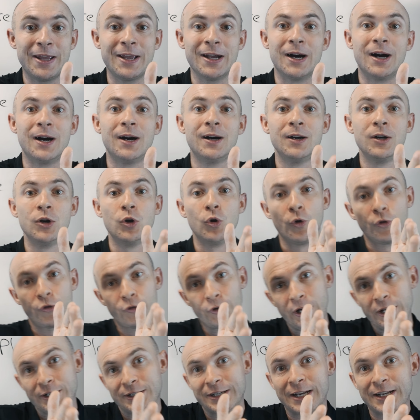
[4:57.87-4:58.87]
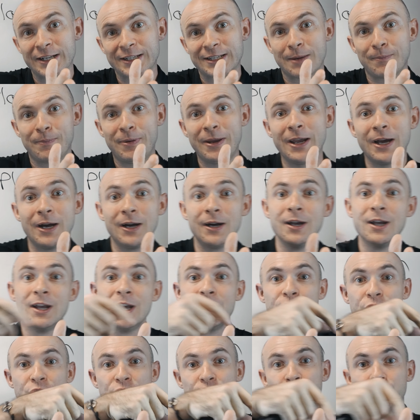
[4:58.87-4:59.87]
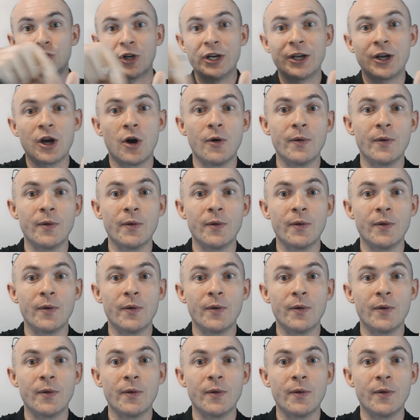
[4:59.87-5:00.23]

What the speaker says: here, or 3010 is up here, the street